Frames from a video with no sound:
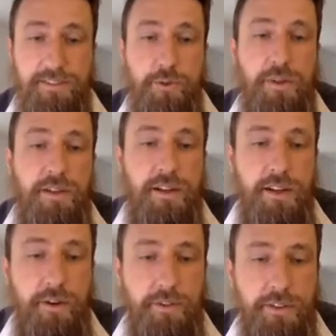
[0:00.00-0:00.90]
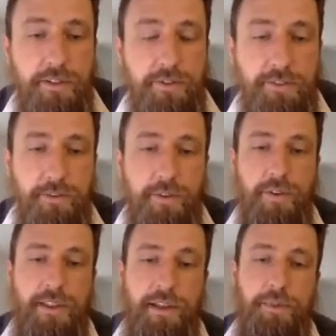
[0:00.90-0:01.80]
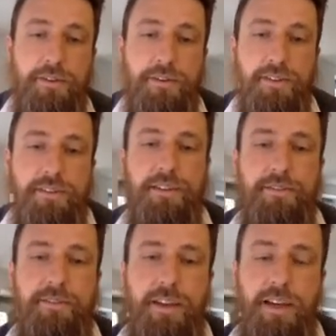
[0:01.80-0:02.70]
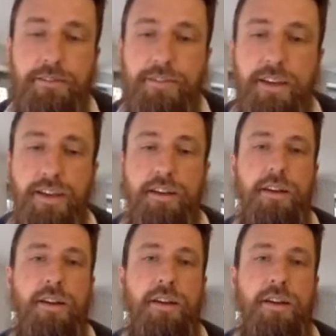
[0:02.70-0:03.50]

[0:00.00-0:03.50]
So we're really grateful for that, because if you have a